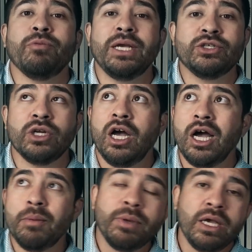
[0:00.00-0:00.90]
information
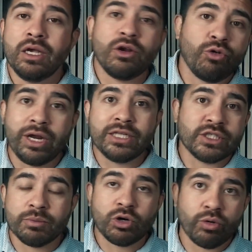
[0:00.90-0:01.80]
up, creating
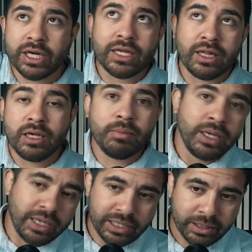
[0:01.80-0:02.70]
some curriculum,
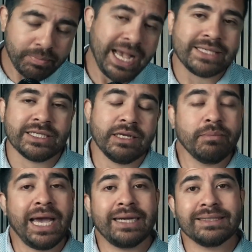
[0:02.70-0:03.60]
and then passing
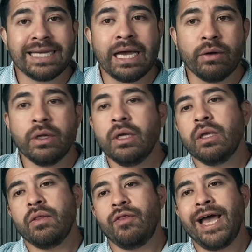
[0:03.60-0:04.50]
it back down.
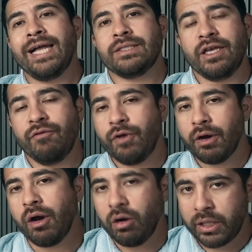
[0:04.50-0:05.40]
That's a
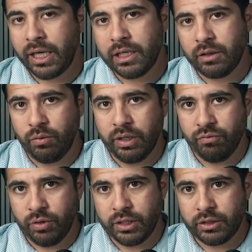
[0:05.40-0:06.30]
very archaic way
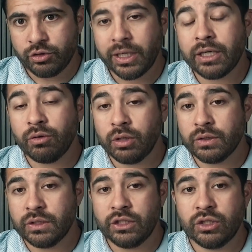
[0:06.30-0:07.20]
of running a training
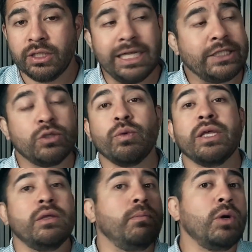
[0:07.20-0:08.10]
organization. And that's the
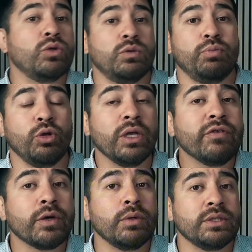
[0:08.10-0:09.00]
way the most
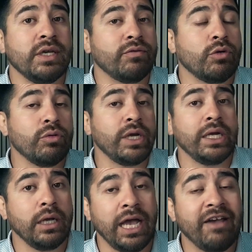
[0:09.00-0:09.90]
prolific ones have
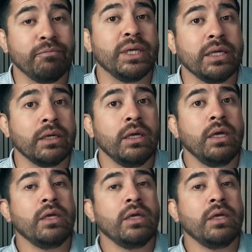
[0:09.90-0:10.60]
created, have been